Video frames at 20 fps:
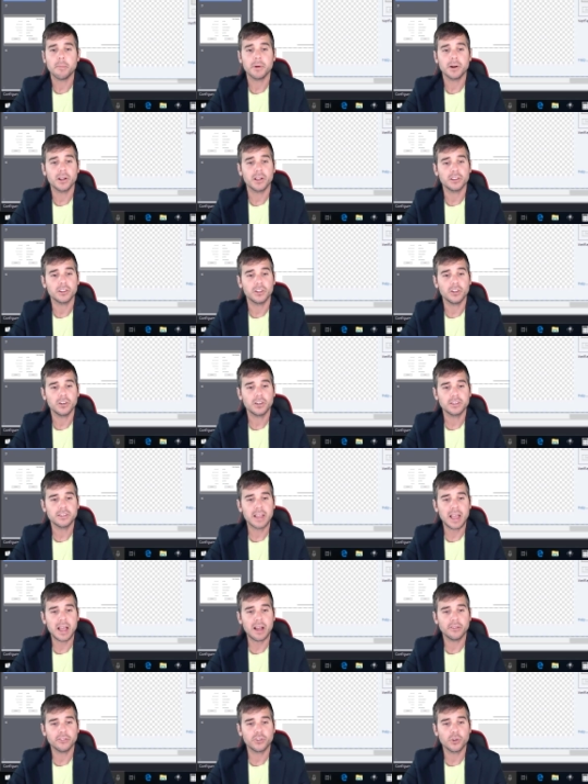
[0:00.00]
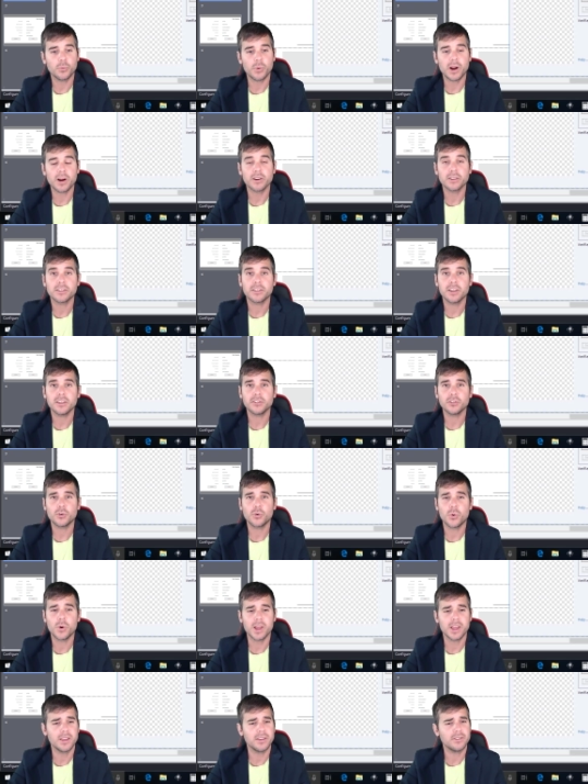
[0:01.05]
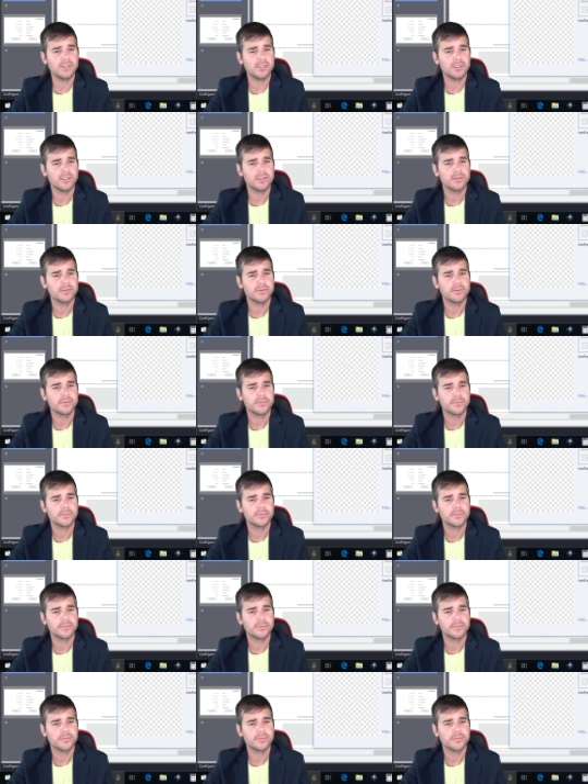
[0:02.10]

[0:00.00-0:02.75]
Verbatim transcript: I'm going to look down to where it says Quiz,